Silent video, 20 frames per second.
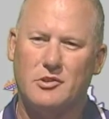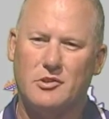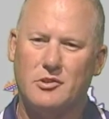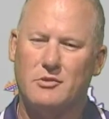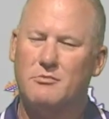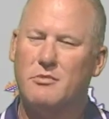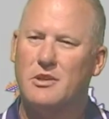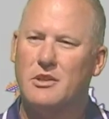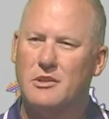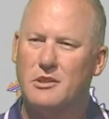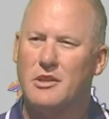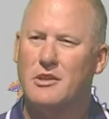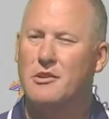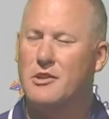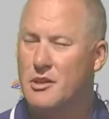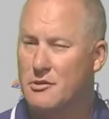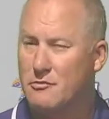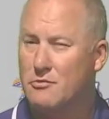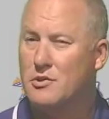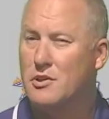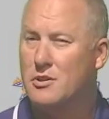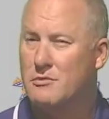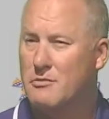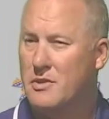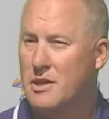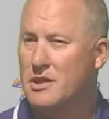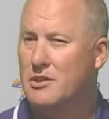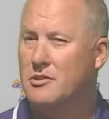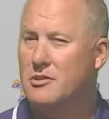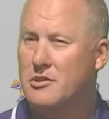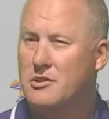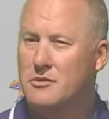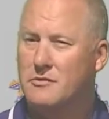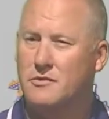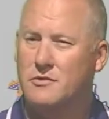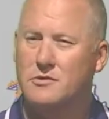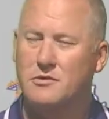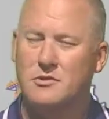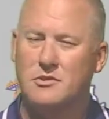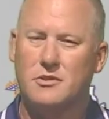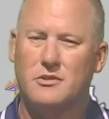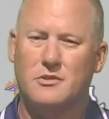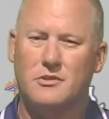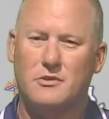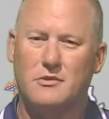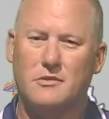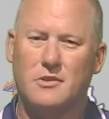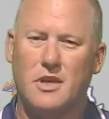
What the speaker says: that really made the difference, you know.